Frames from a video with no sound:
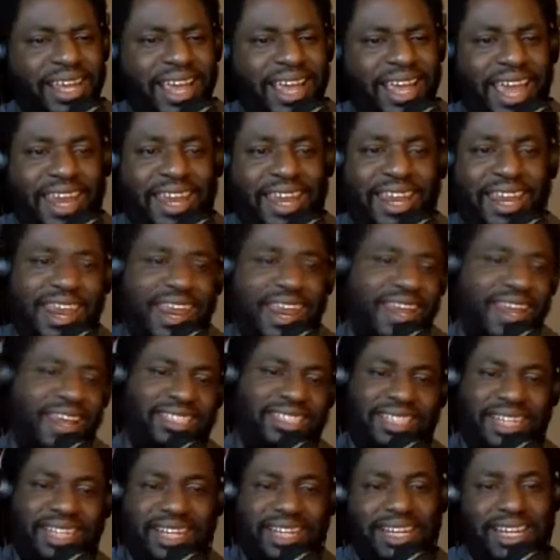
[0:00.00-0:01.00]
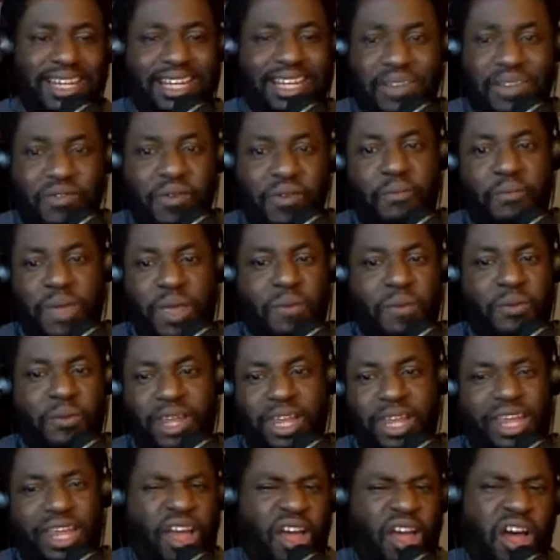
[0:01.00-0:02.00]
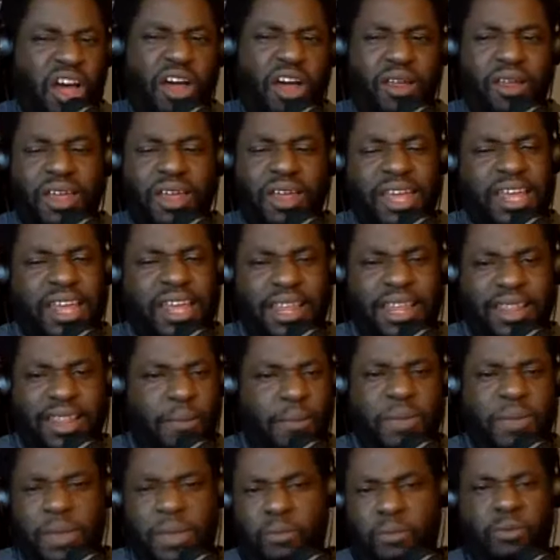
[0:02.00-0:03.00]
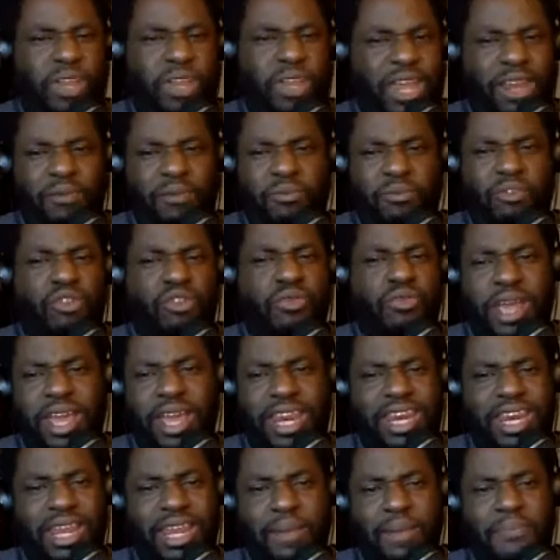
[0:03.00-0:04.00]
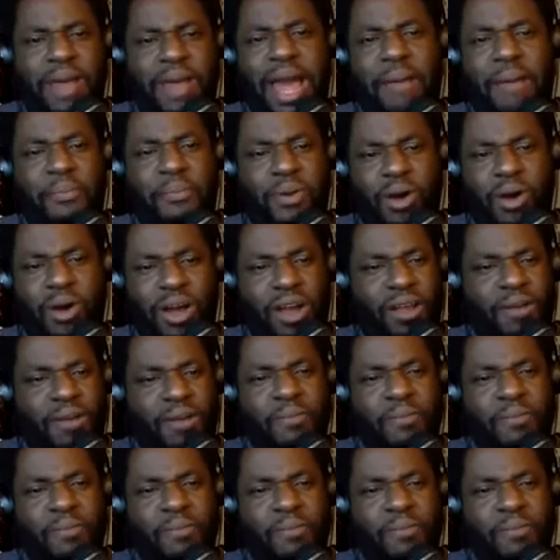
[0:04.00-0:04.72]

And then they're listening to different people that oh, the people that created hip hop are